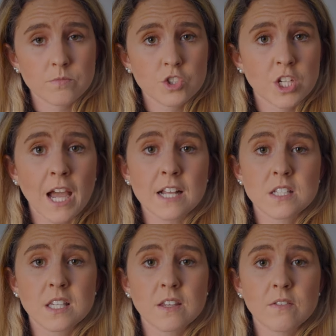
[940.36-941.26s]
She had
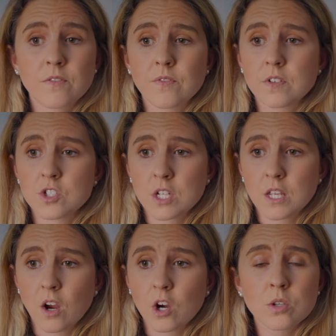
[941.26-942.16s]
to give,
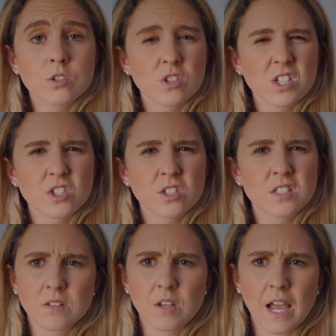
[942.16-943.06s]
she her
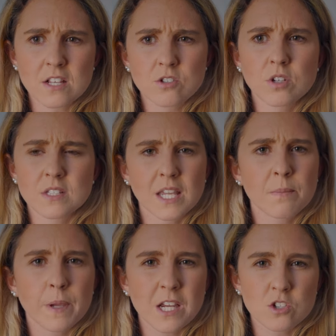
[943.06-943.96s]
nutritionist asked her to
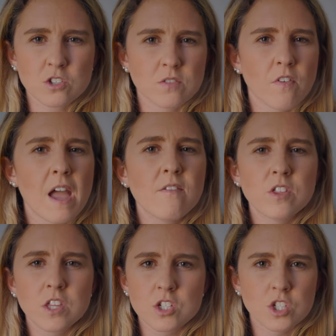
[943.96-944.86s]
take pictures of
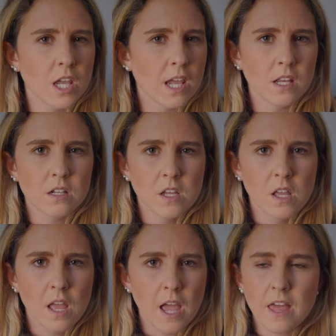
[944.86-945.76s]
everything she ate
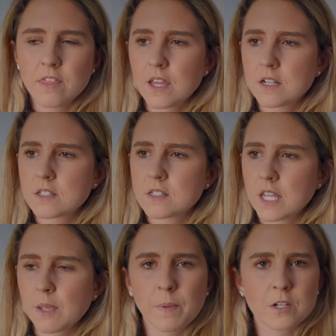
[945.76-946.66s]
and then
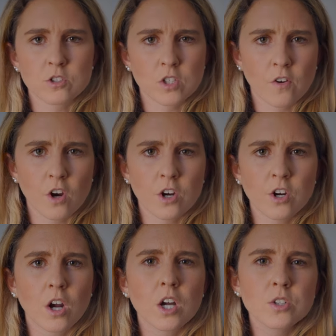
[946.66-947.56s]
take pictures of her
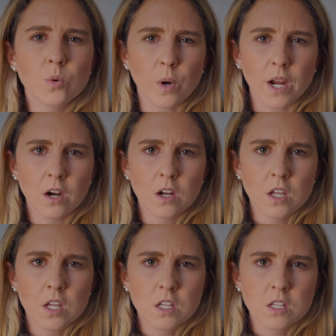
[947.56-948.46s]
in her underwear
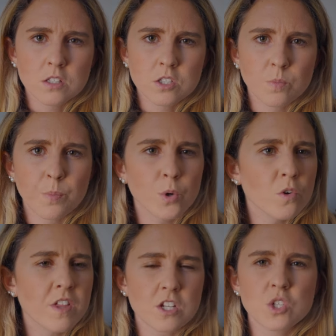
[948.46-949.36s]
to
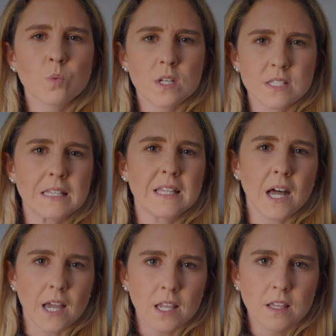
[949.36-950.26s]
prove that she wasn't
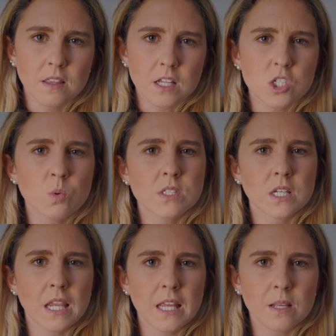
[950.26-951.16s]
lying, that she
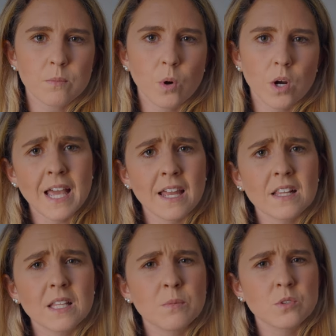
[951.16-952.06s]
wasn't eating more.
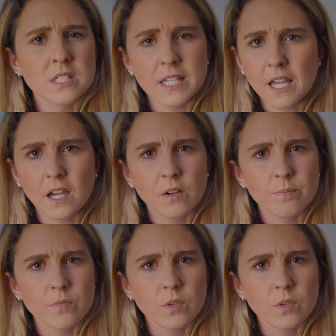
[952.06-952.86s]
Natalie Mutia,